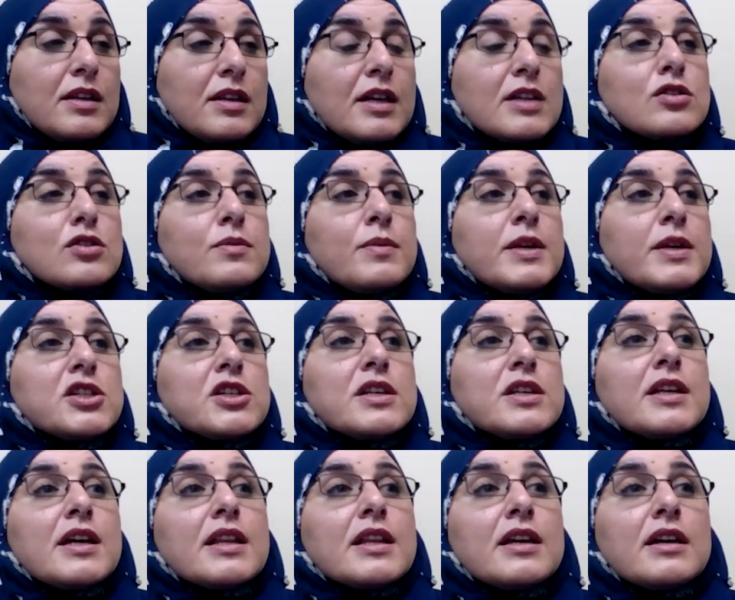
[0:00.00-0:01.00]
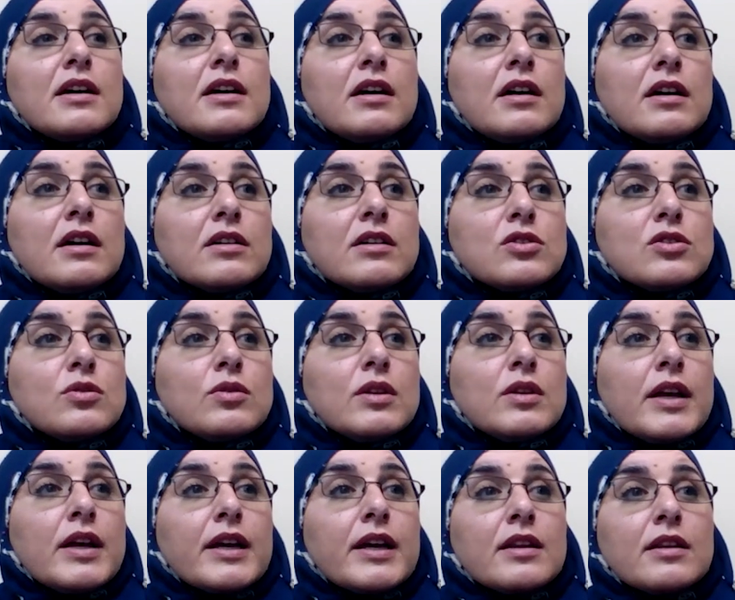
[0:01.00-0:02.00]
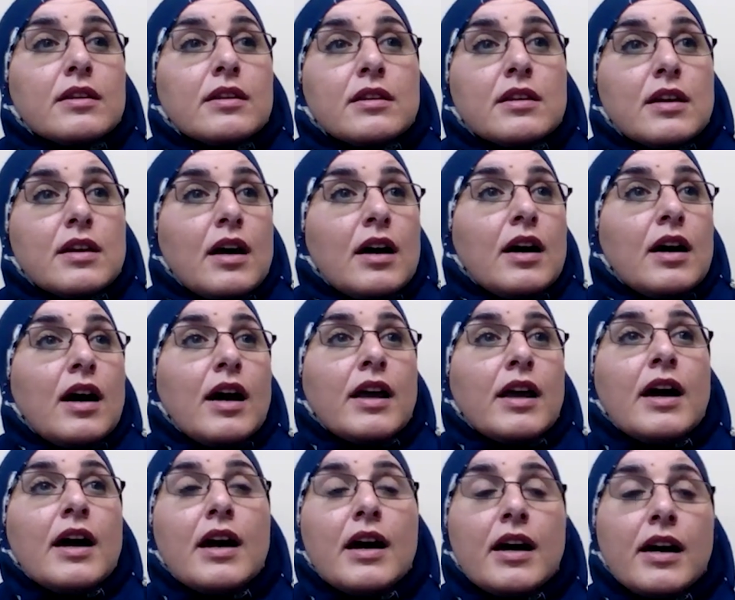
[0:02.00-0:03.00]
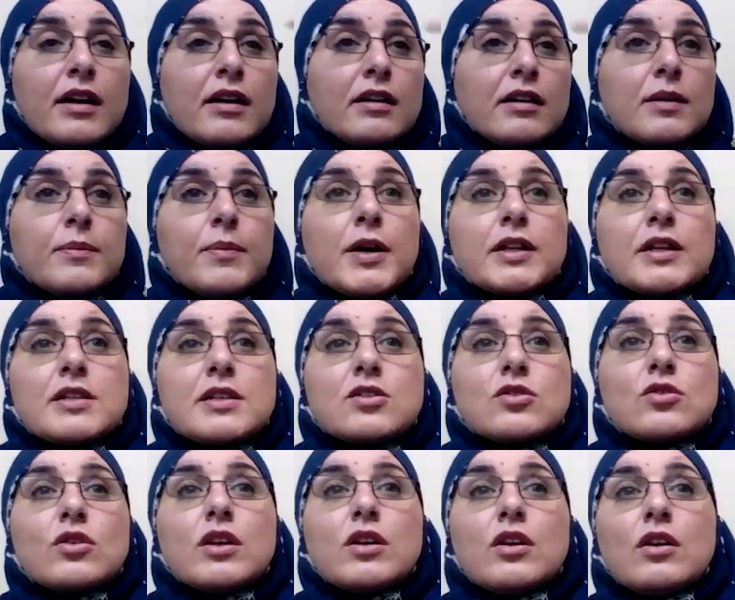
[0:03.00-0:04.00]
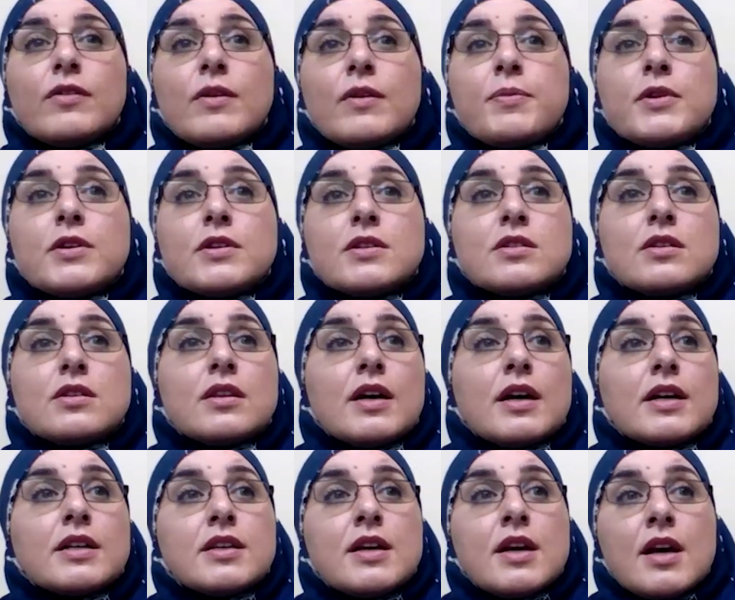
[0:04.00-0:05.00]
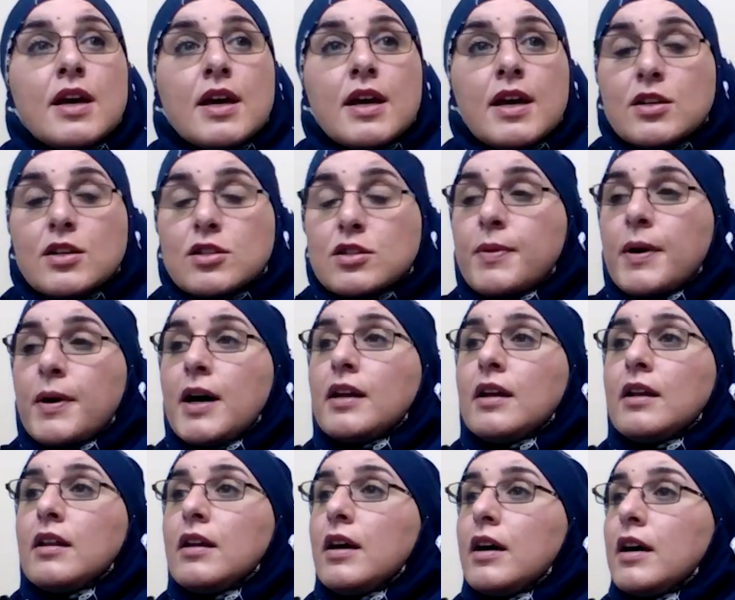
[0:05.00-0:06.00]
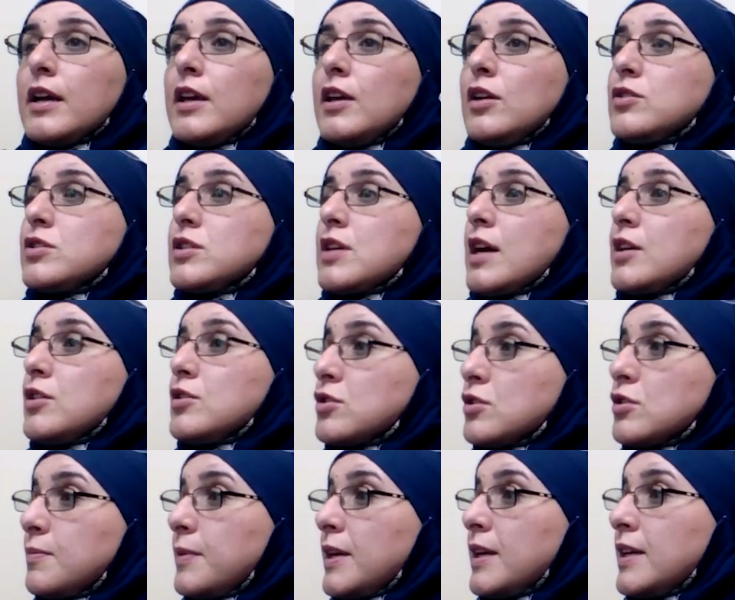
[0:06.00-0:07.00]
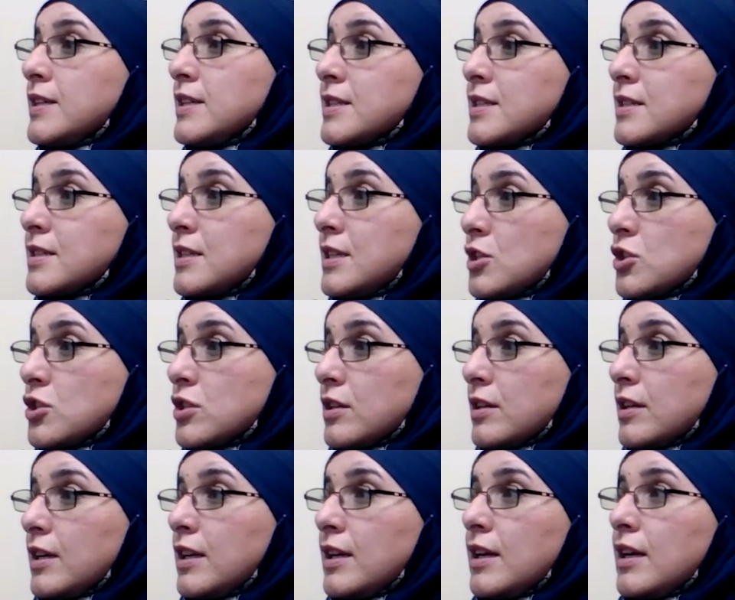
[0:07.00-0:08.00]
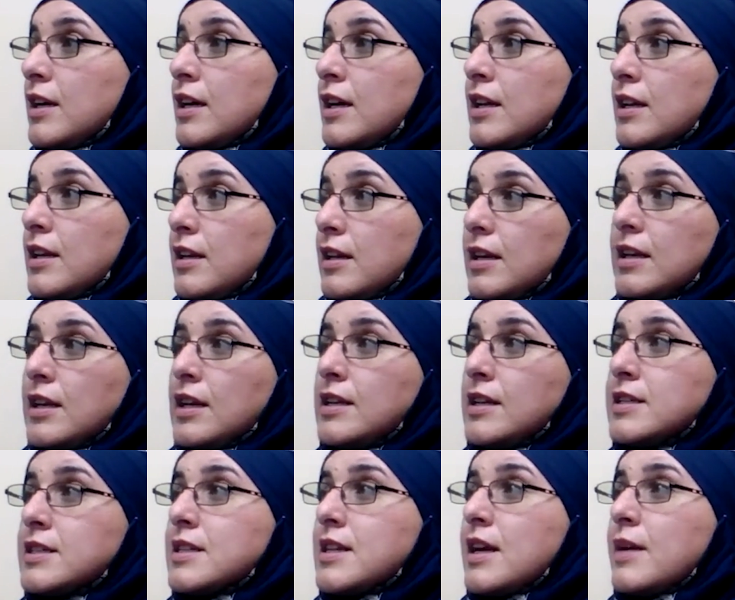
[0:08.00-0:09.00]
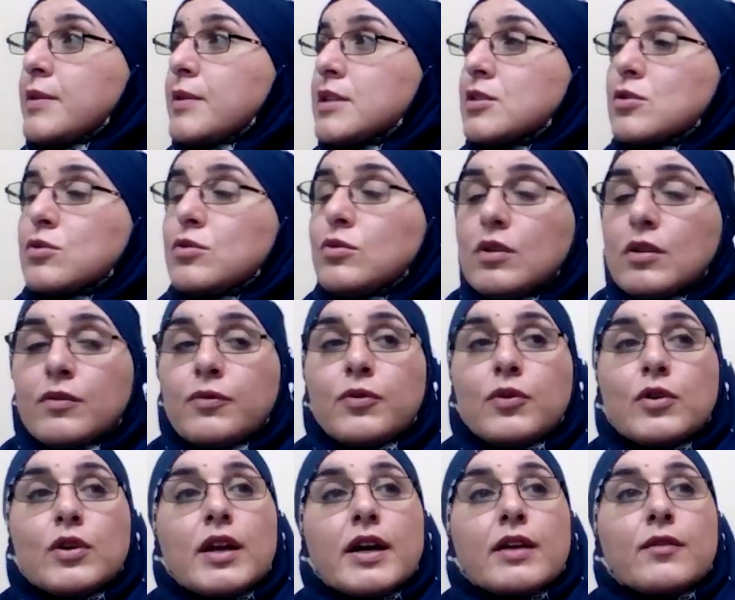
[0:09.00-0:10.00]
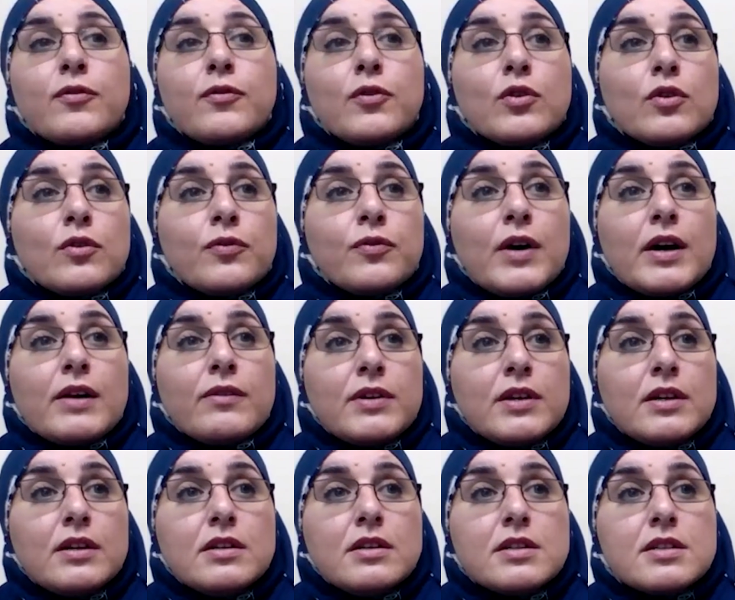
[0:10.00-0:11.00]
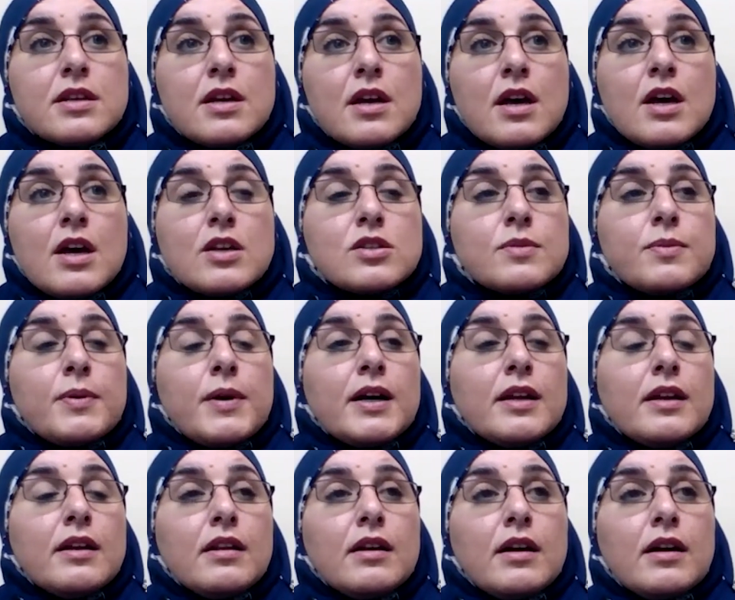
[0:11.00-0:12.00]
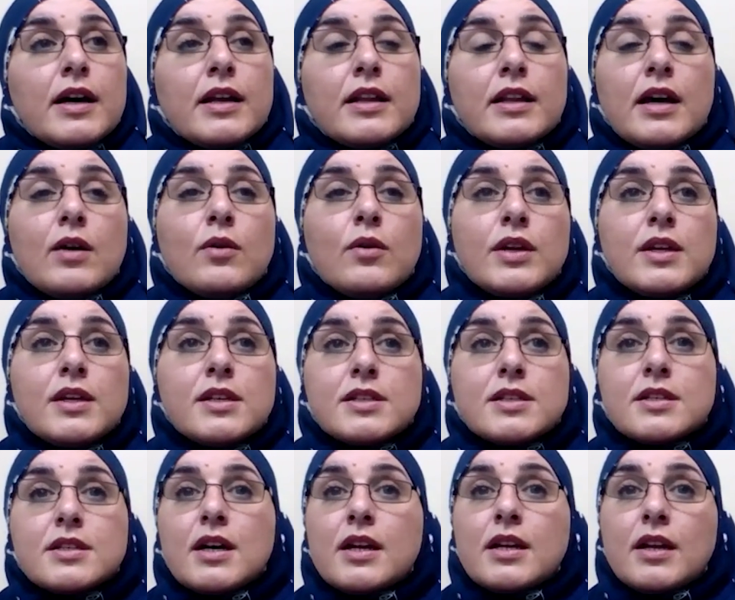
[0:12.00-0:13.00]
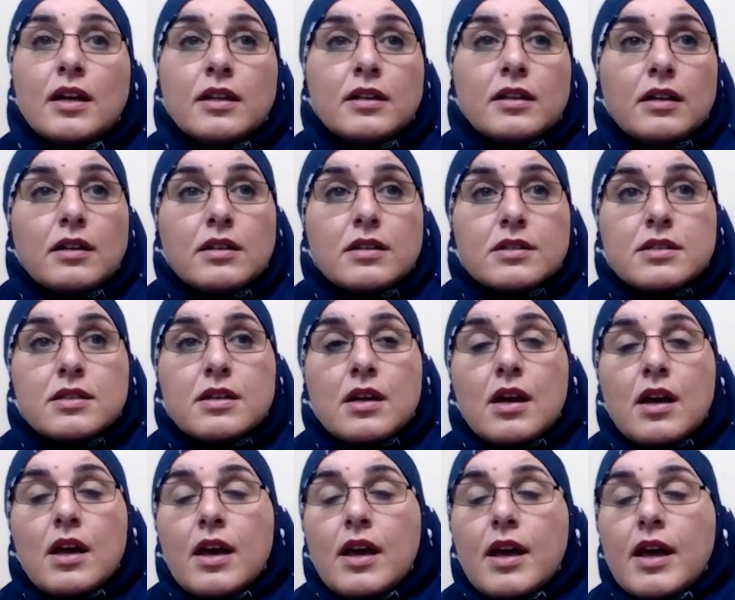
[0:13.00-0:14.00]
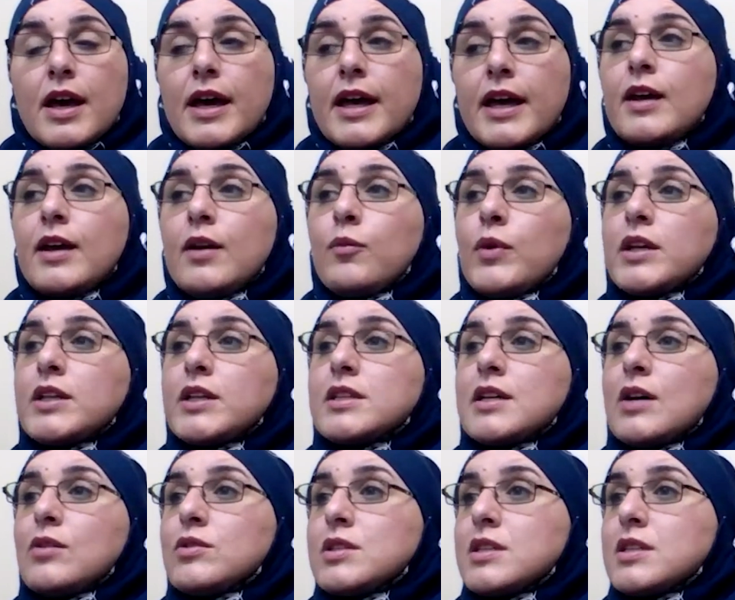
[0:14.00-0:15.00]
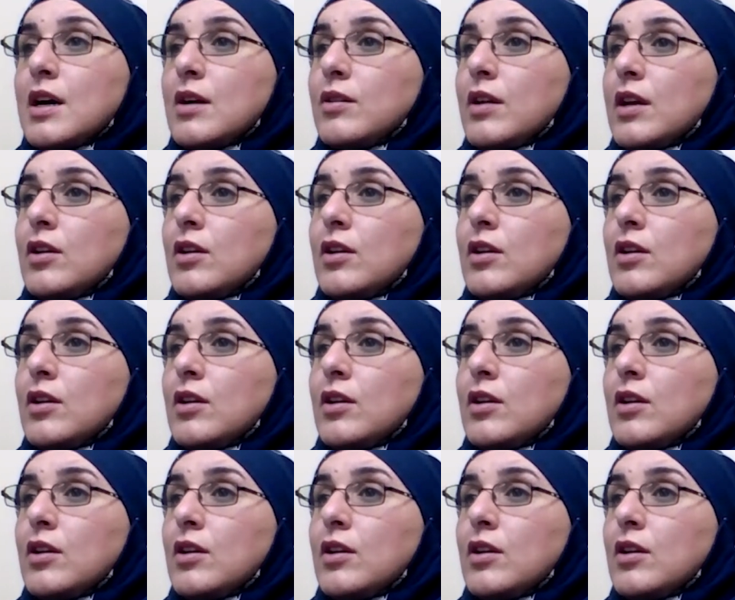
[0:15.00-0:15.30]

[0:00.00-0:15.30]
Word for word: Not to mention that they are do like uh, I, I heard about a story of a person that, subhanallah, he used, I used to be his teacher in a, an in an Islamic school for like four or five years, subhanallah, and now he's an adult. and he went downtown.